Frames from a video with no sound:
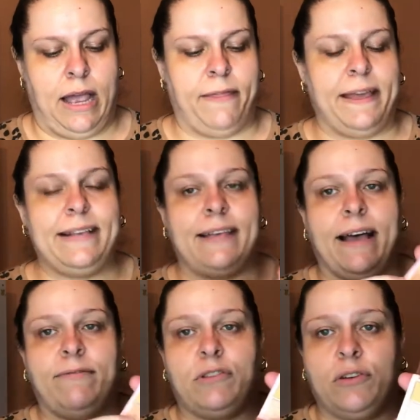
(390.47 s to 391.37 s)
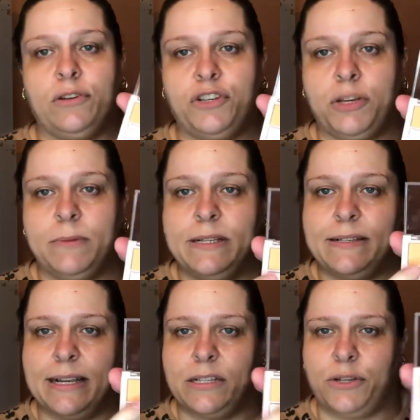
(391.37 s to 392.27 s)
These have two shimmers
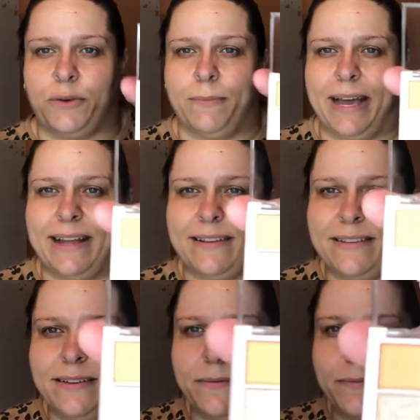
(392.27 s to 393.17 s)
and two mattes.